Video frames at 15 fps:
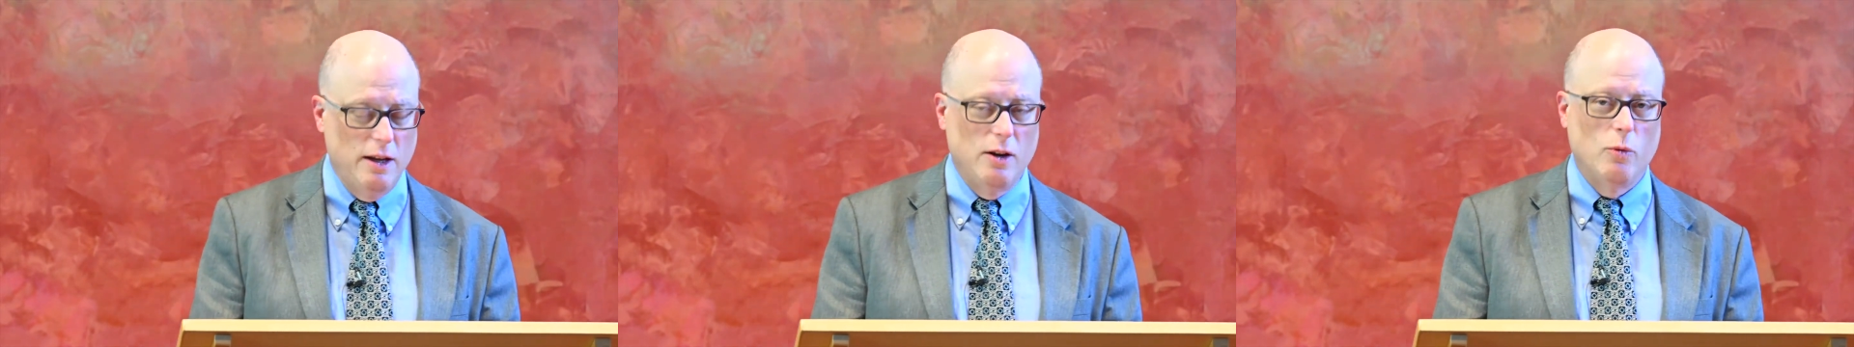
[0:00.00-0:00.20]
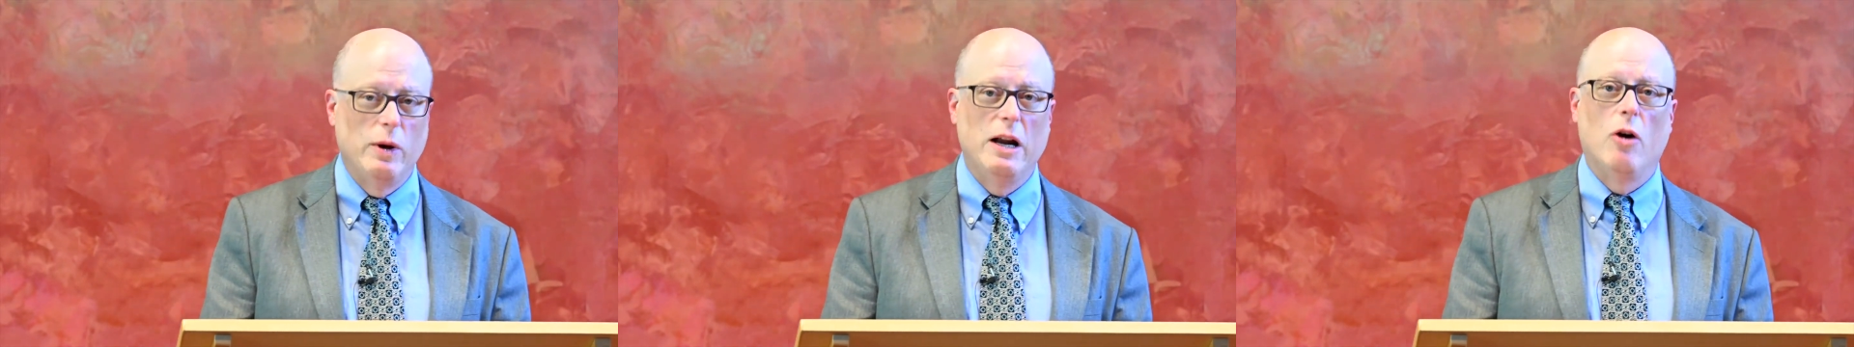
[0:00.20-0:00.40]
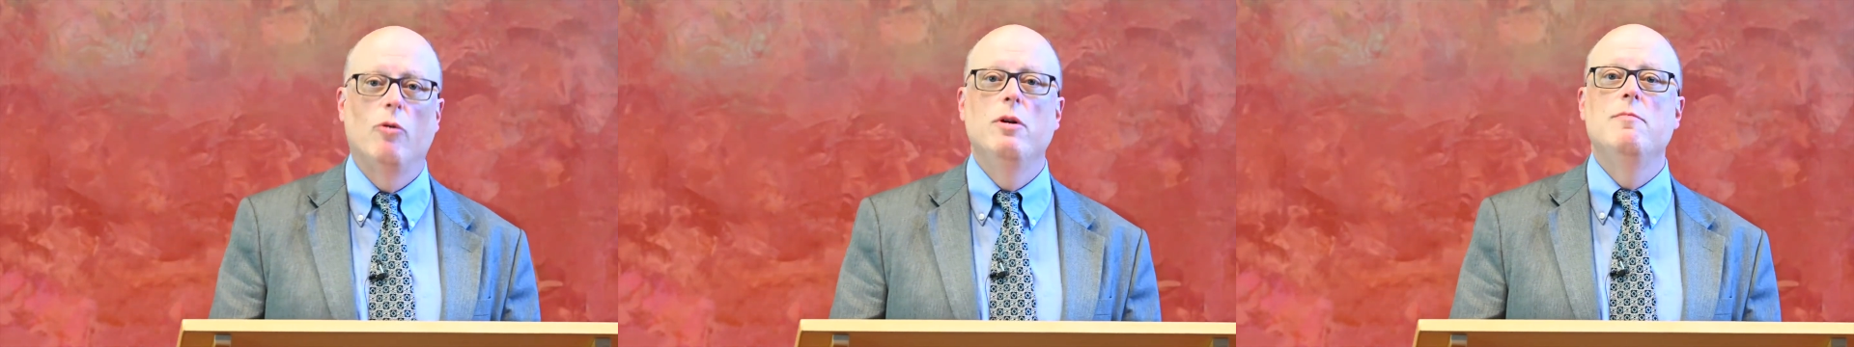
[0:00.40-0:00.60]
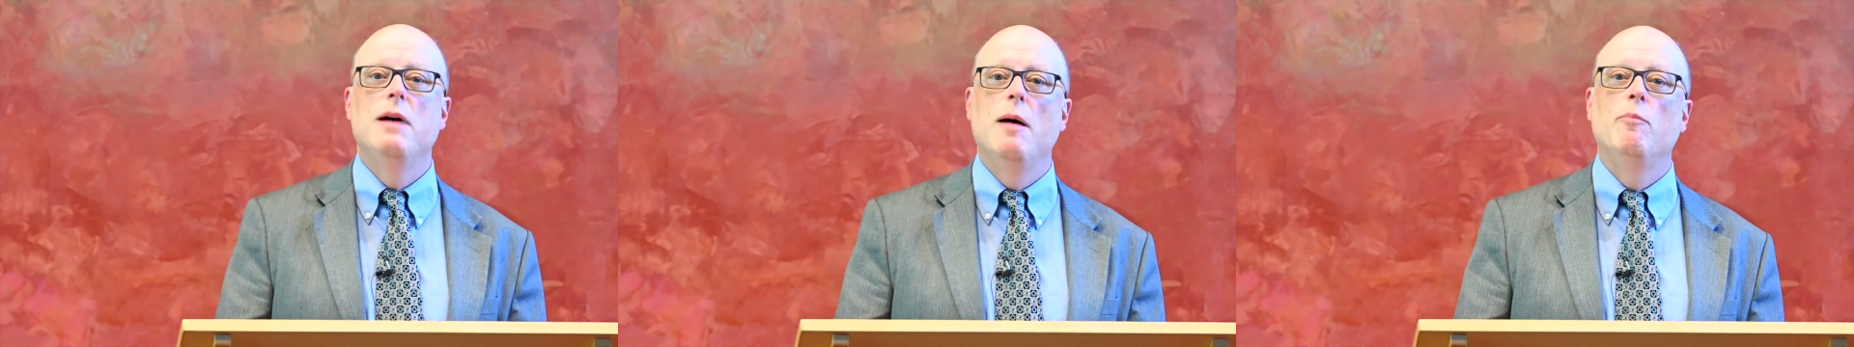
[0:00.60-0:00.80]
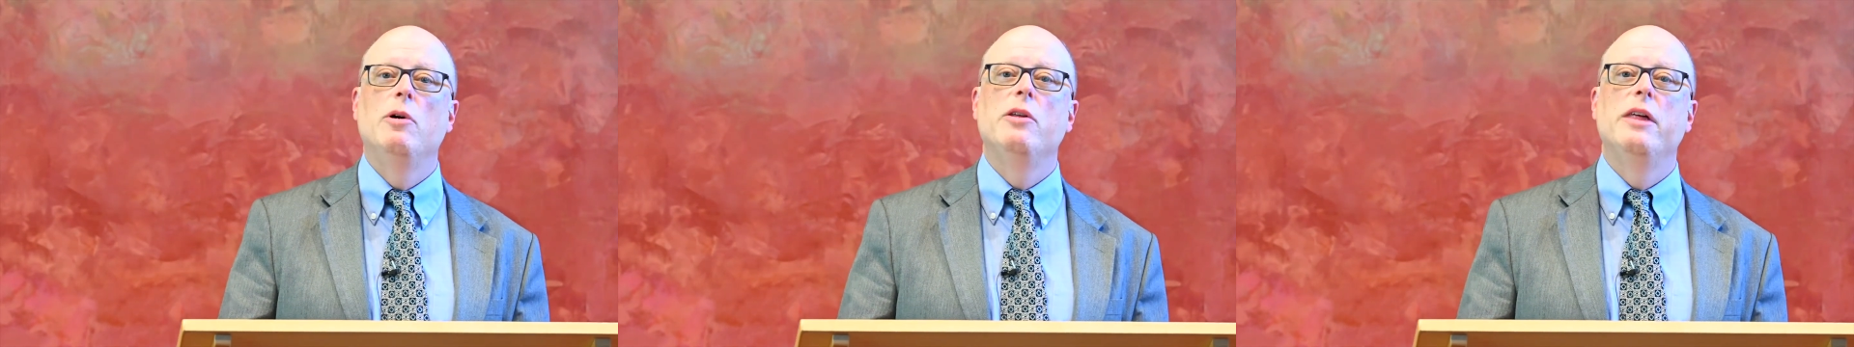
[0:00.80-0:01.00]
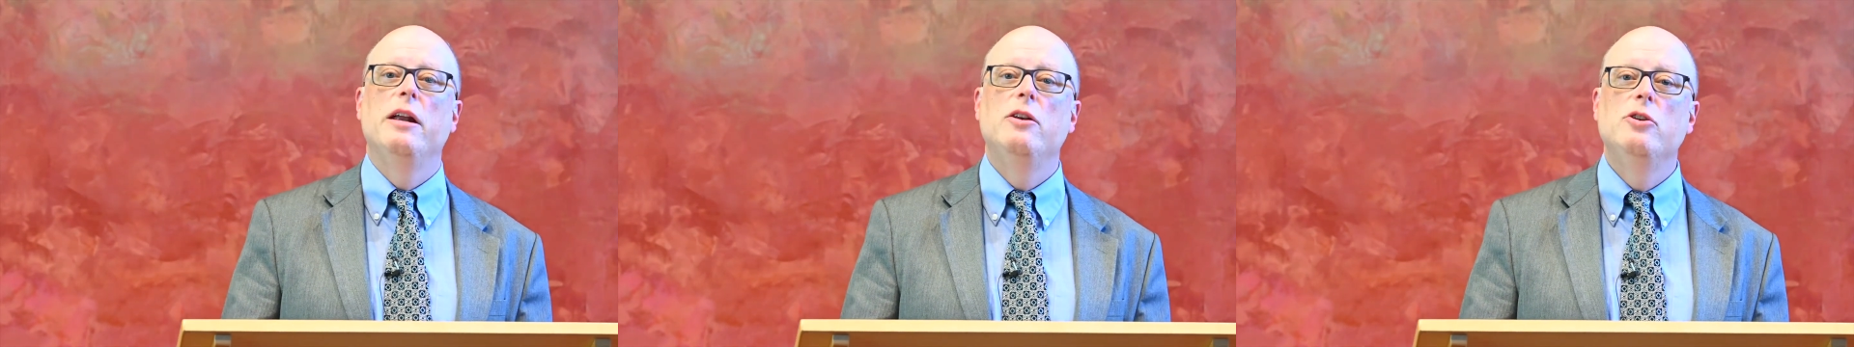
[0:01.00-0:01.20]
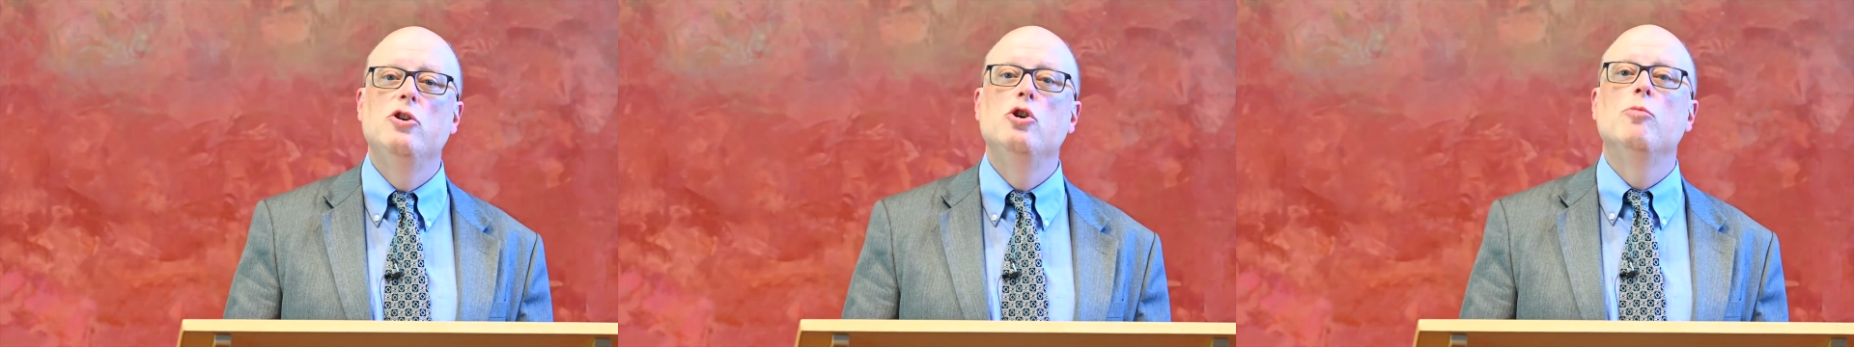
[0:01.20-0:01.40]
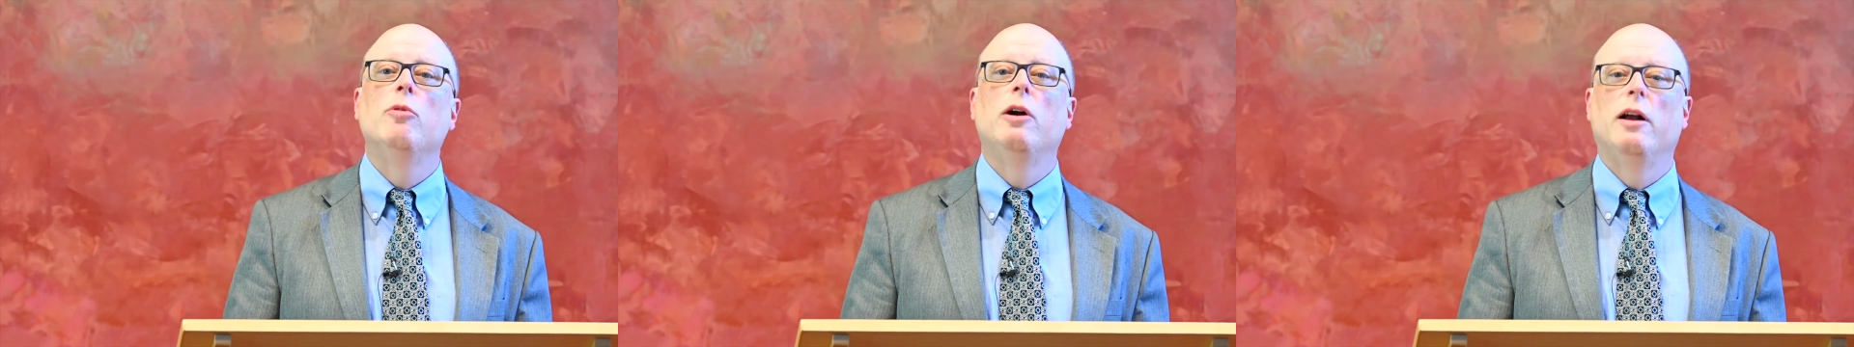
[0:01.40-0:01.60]
We don't remember that
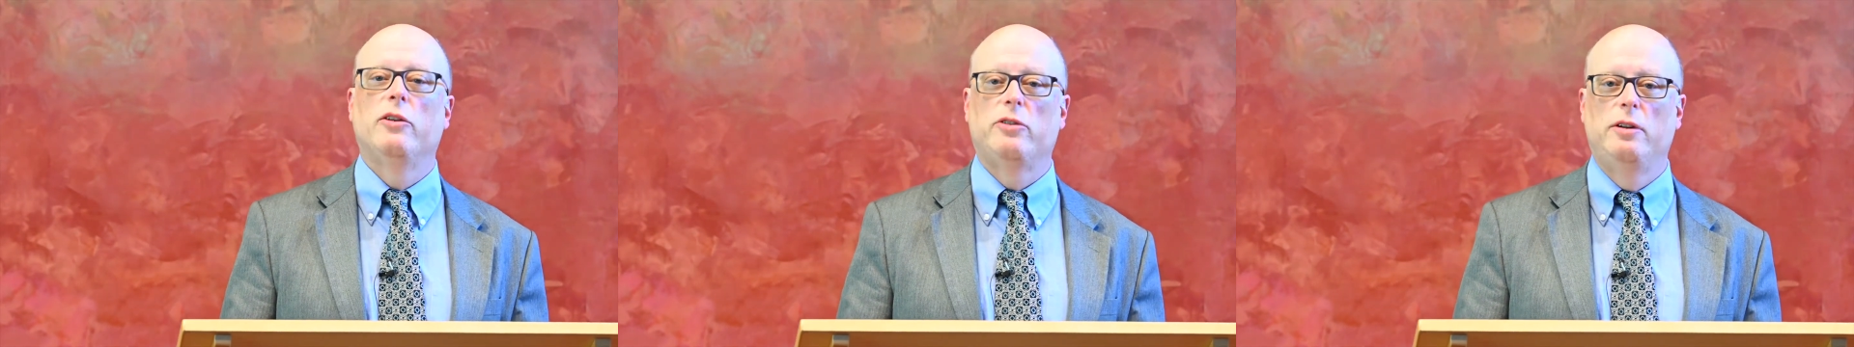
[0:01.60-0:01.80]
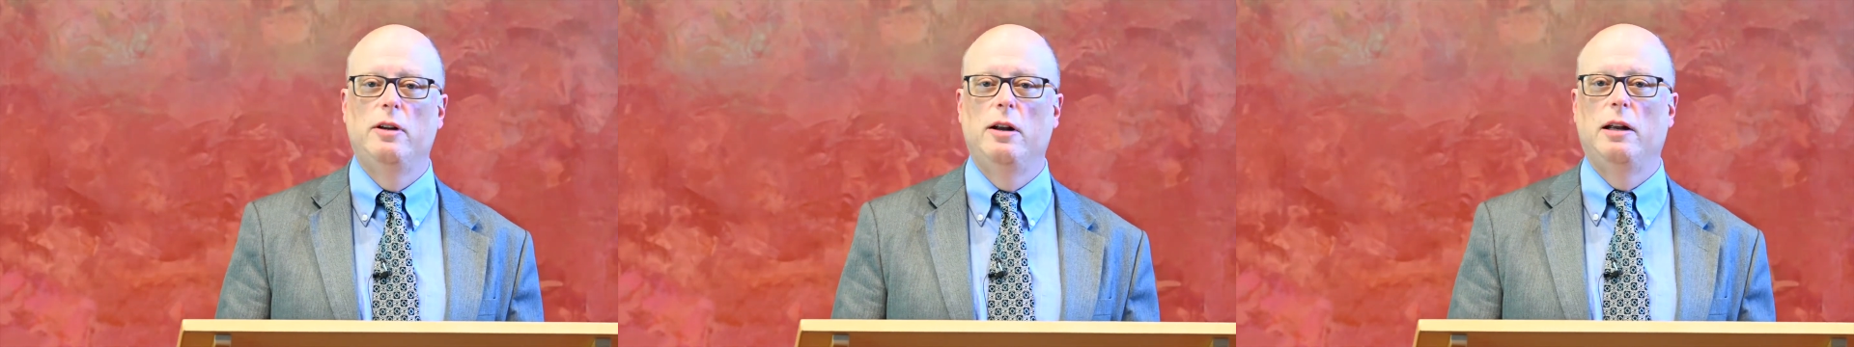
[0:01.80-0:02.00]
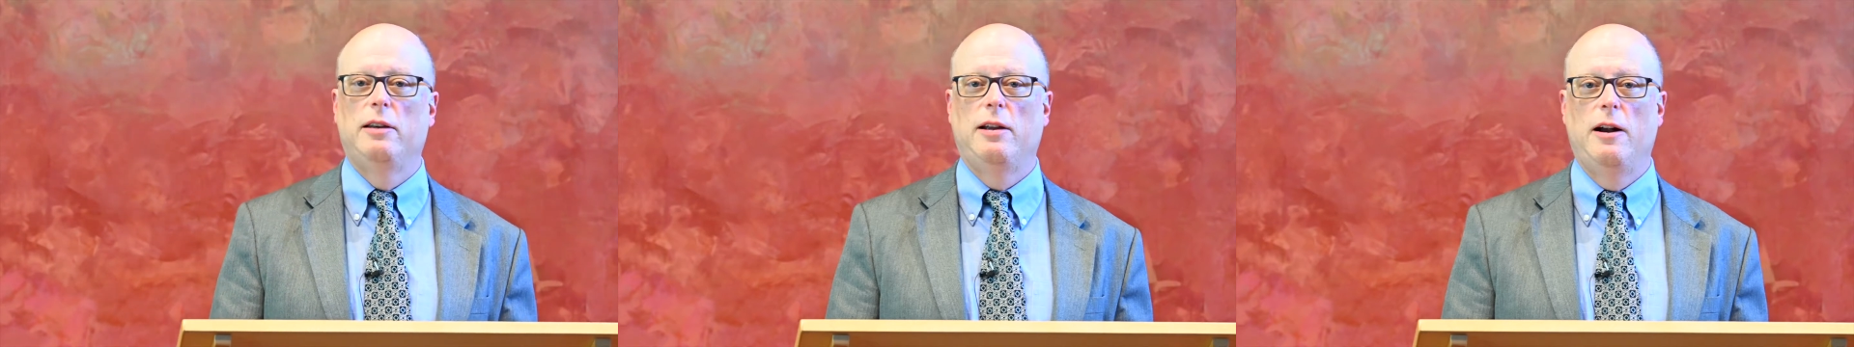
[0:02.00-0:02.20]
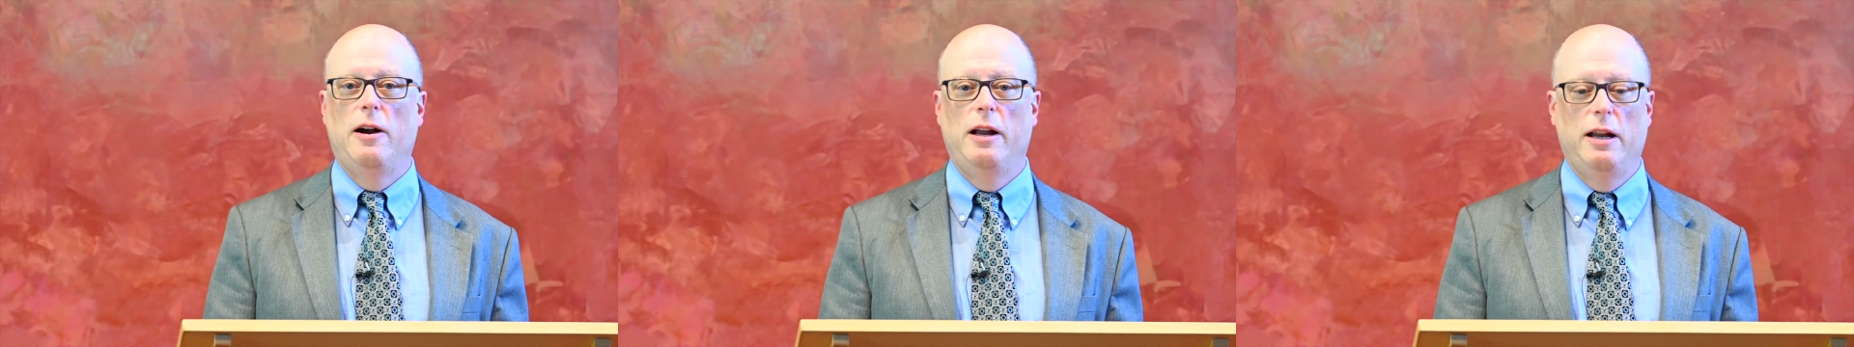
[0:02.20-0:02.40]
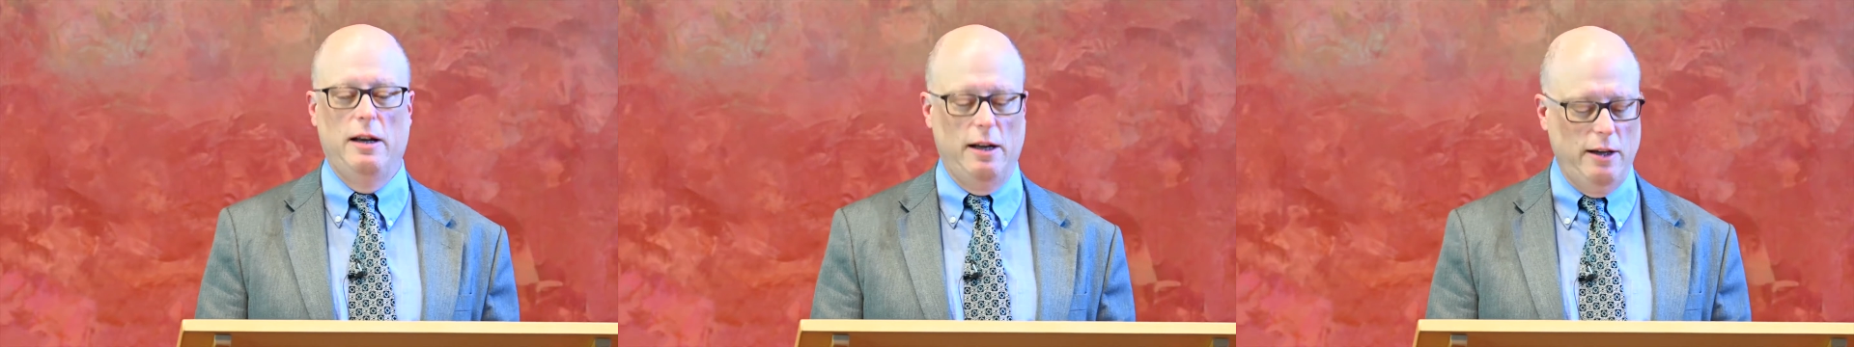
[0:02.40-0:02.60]
numerous Unitarian